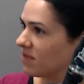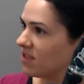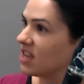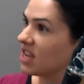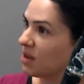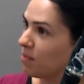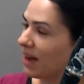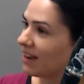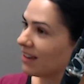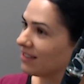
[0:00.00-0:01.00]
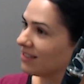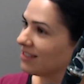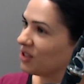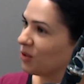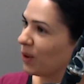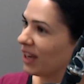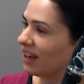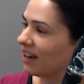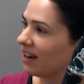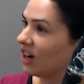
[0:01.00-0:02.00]
thinking back to
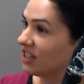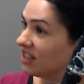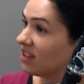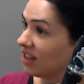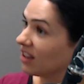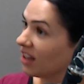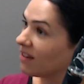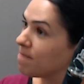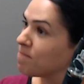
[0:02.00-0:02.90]
when I did think that.